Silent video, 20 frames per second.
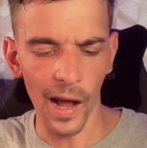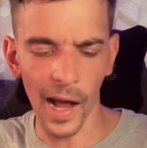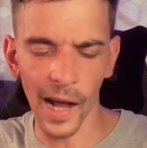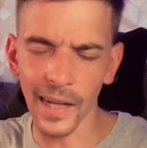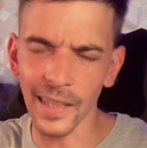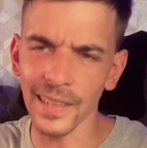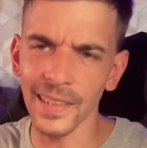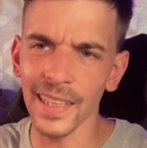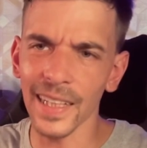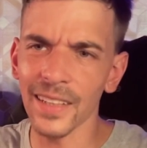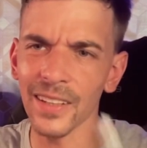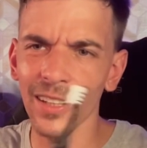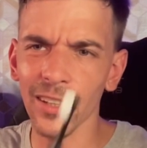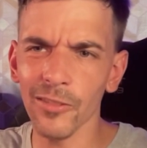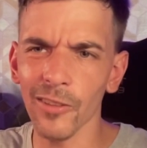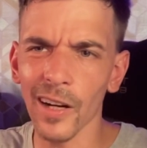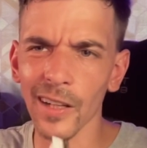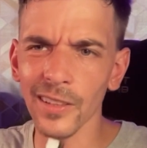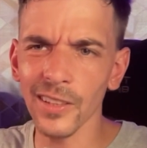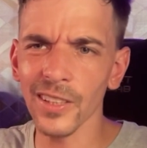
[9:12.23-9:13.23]
And in the
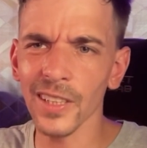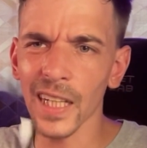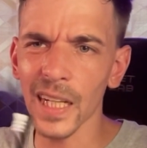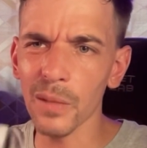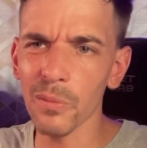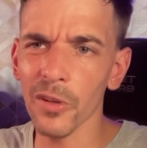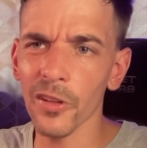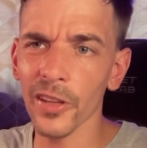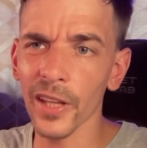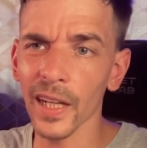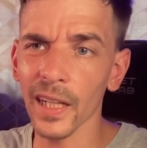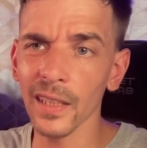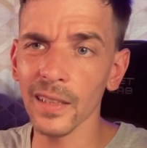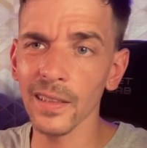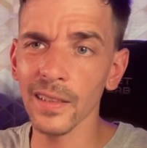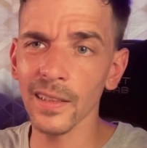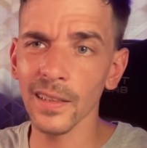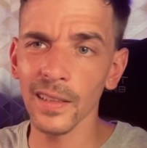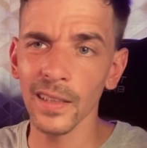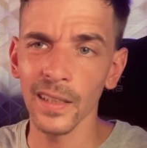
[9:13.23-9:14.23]
grand scheme of
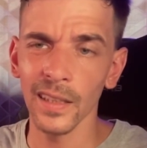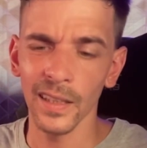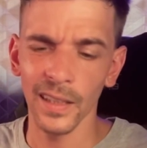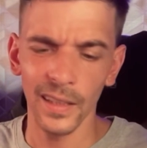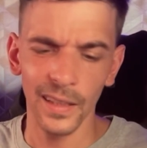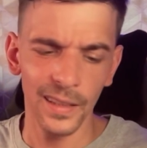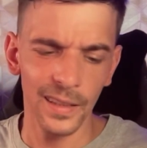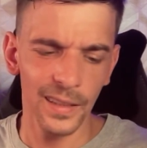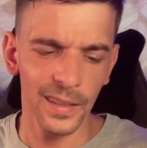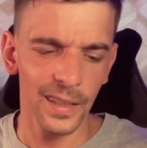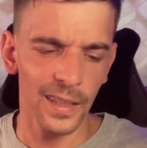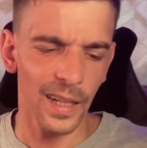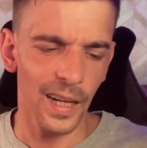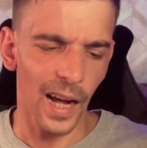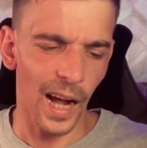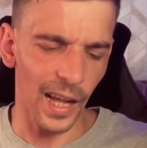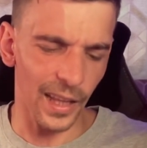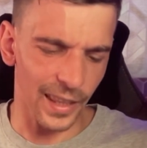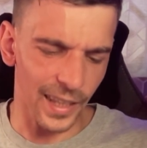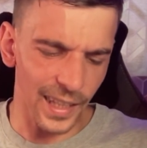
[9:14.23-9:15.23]
things,
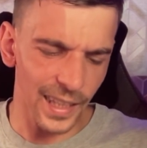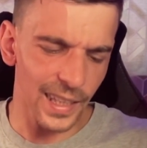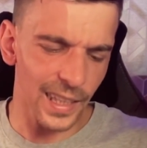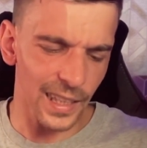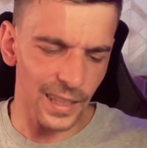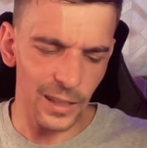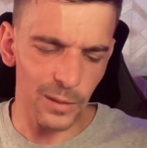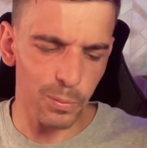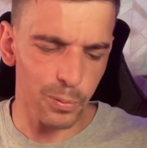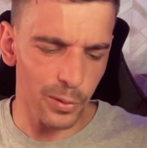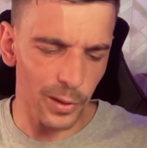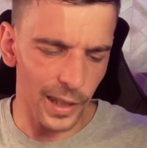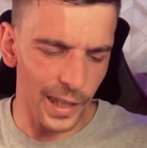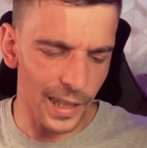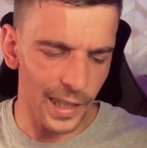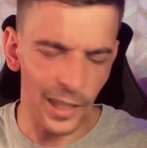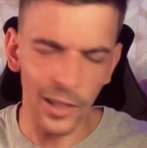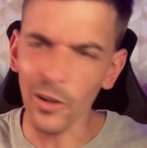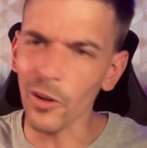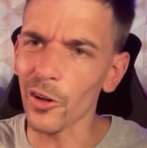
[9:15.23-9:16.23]
I think it's
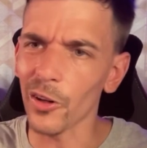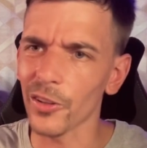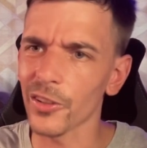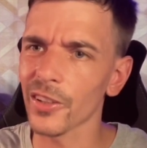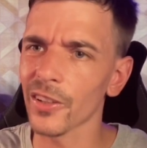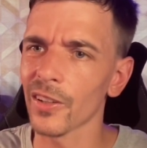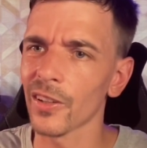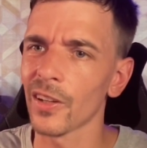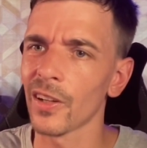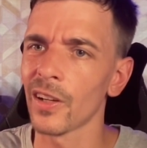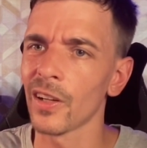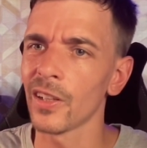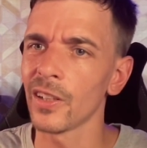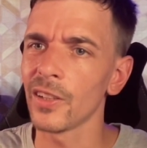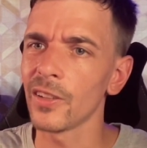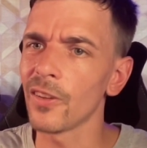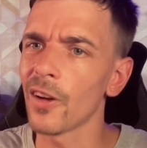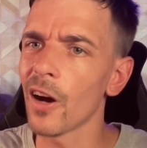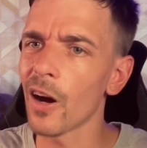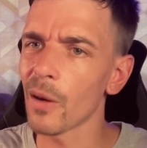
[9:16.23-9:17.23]
pretty good.
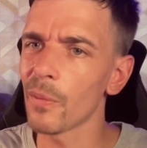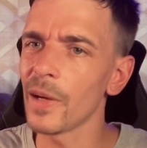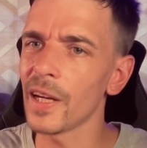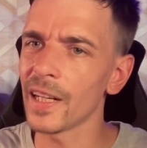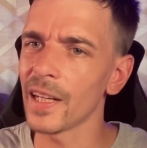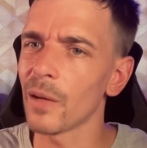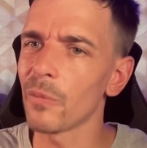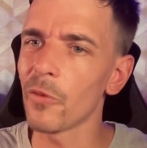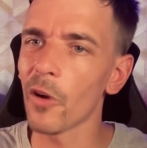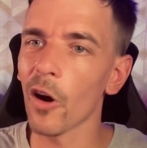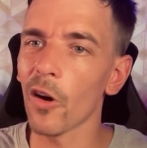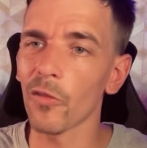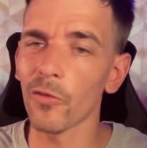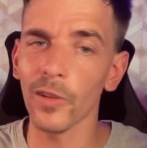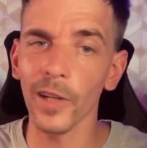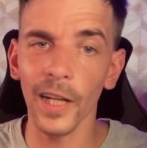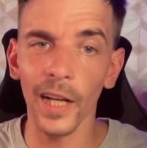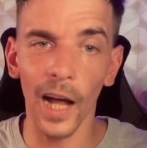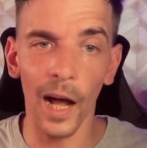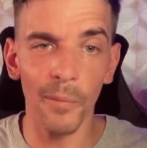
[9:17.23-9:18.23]
You know what
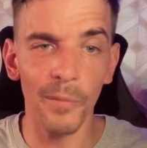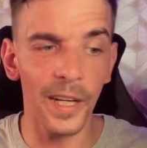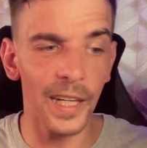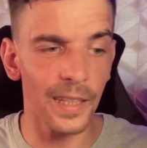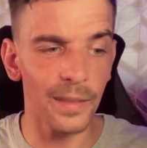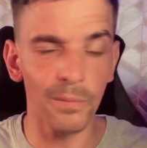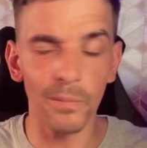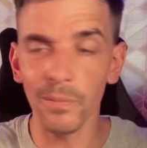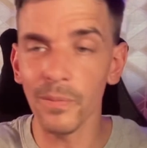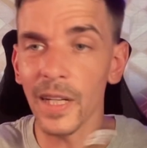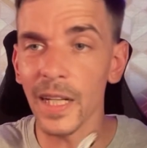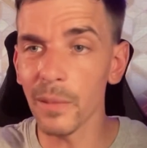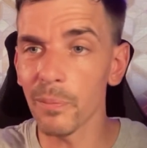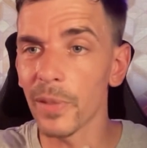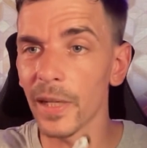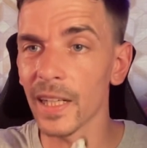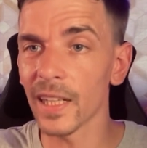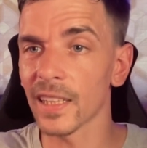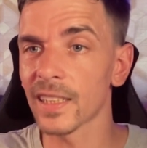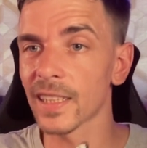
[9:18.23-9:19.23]
I mean? Me
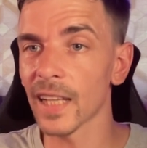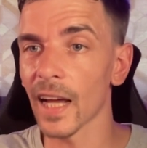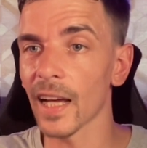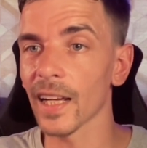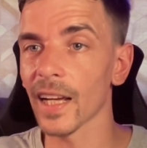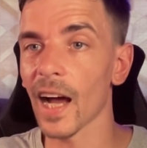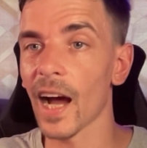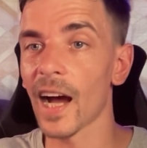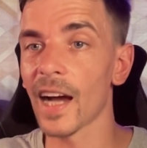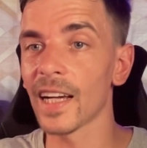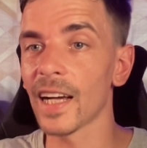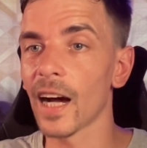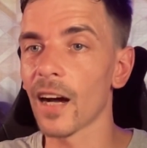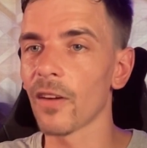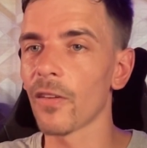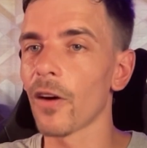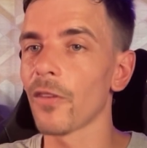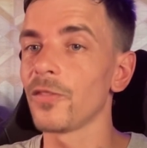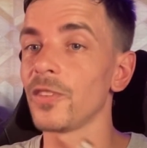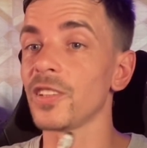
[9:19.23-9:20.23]
being a tech guy, I
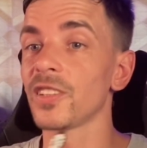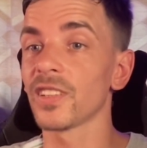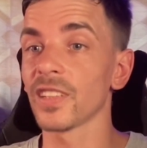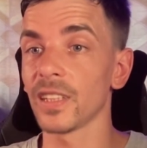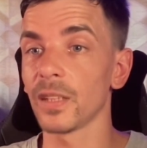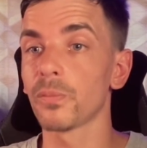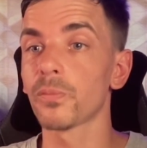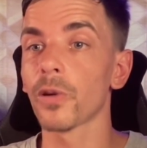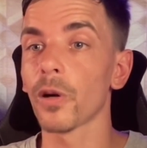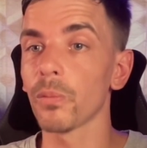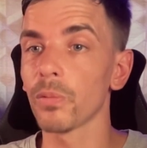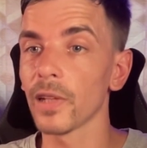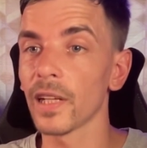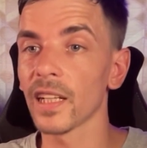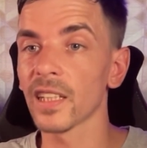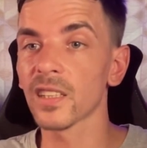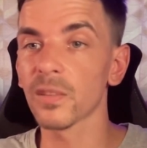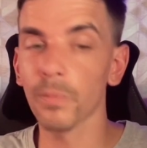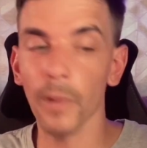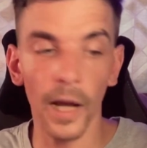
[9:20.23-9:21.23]
obviously probably
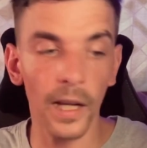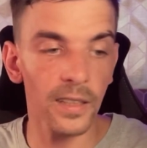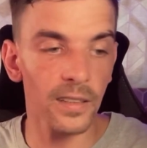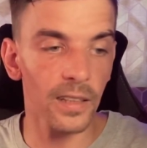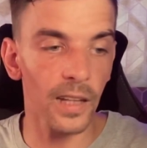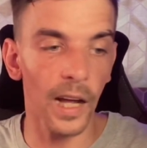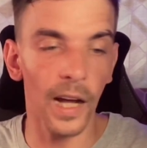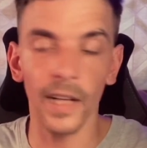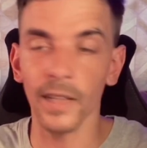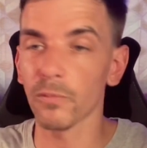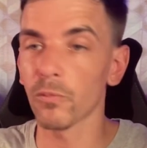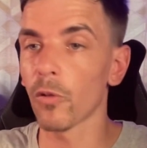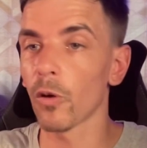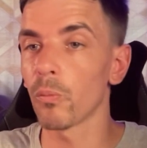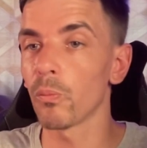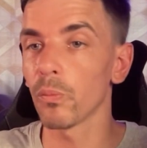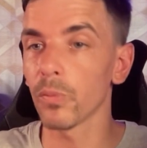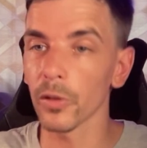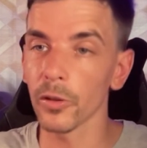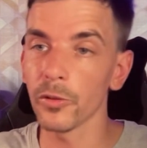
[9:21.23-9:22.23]
expect that I'd
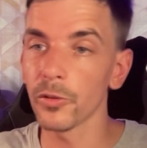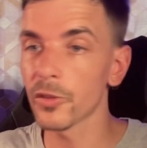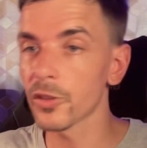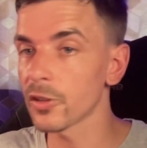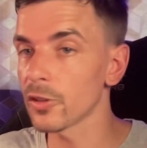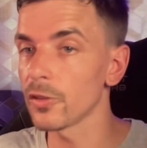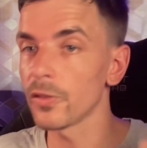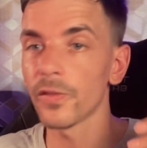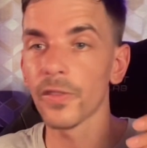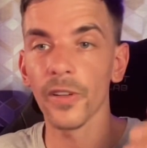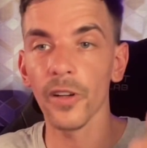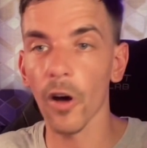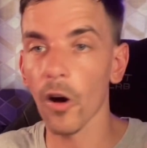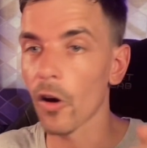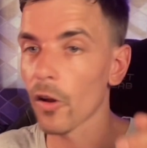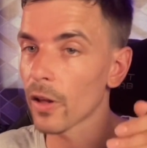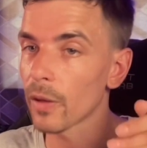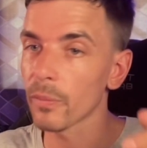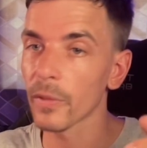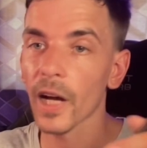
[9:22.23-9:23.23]
want Bluetooth and
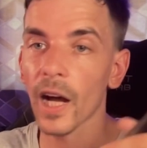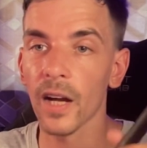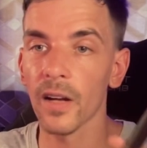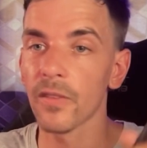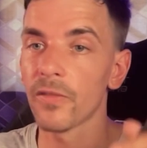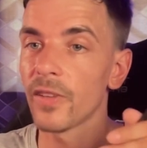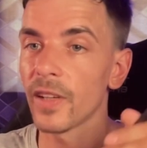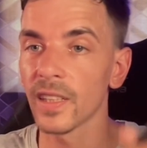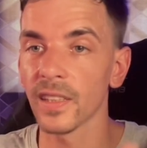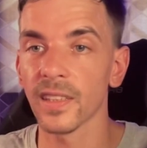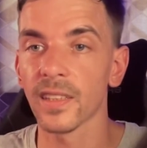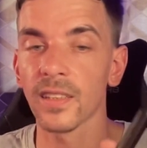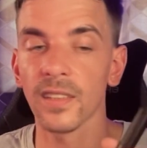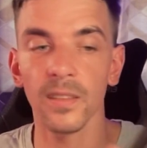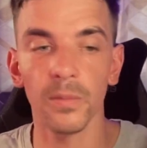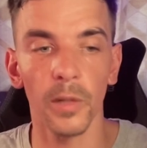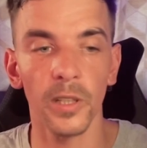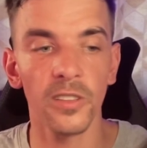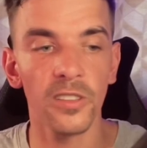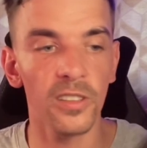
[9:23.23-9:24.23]
all them kind of things
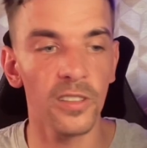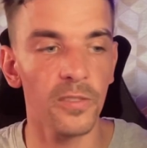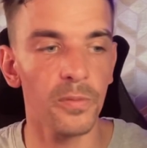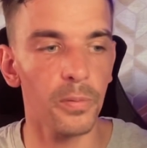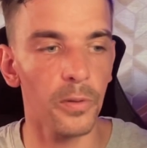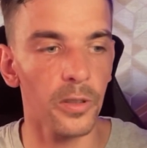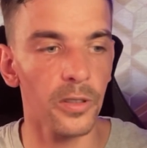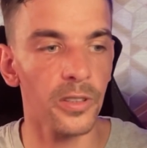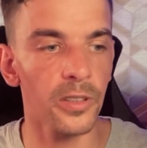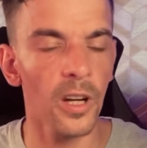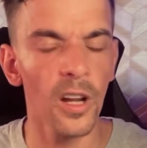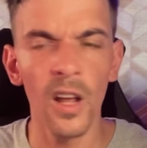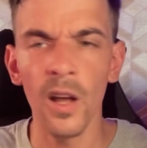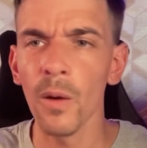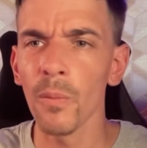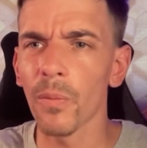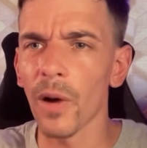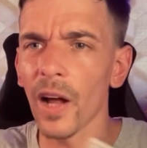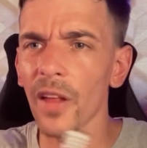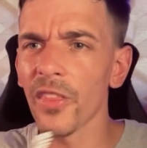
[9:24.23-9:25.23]
into my toothbrush.
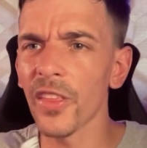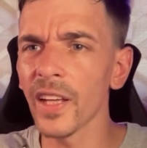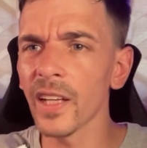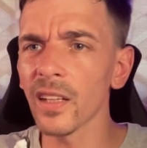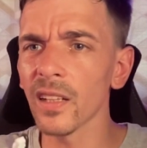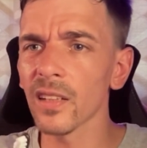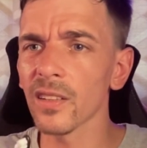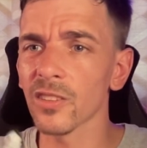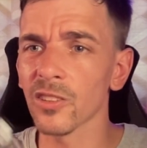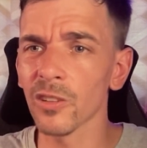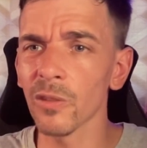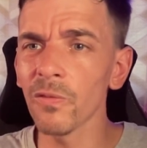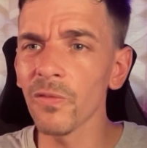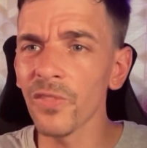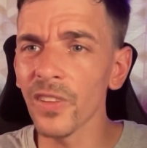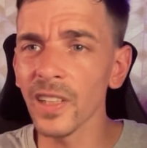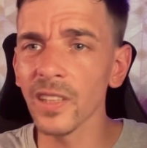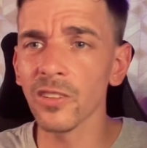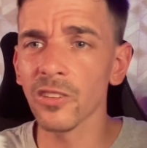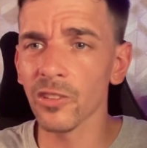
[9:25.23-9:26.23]
But I think some
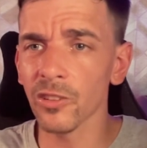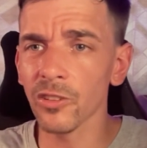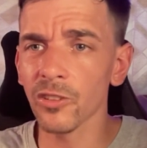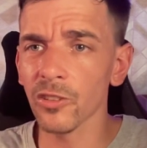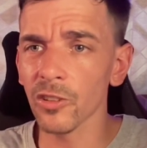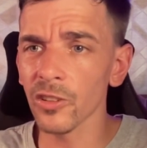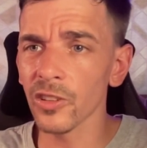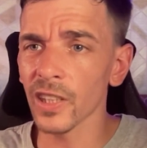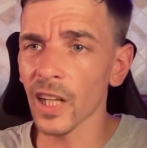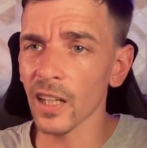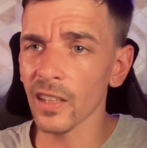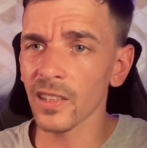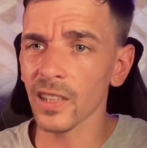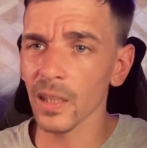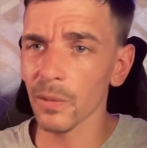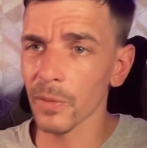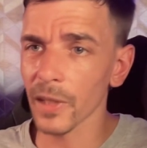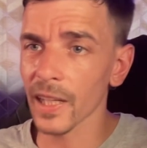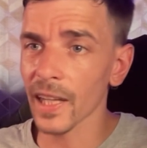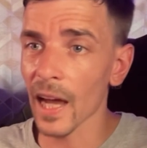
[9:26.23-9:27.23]
things should just
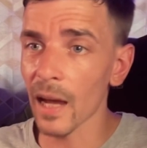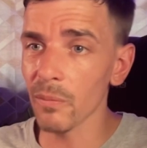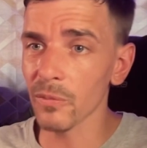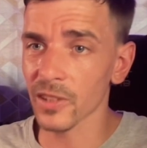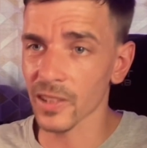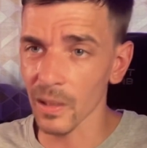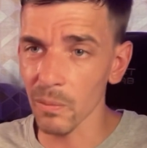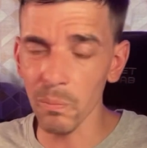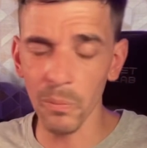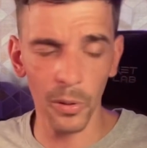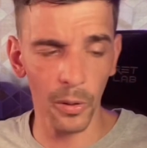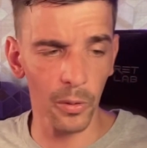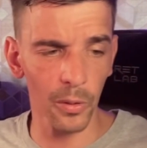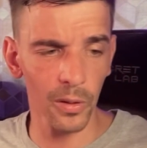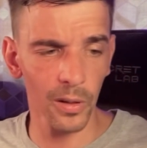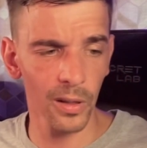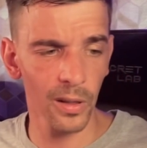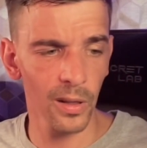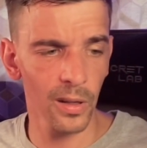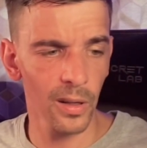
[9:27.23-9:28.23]
actually be kept simple.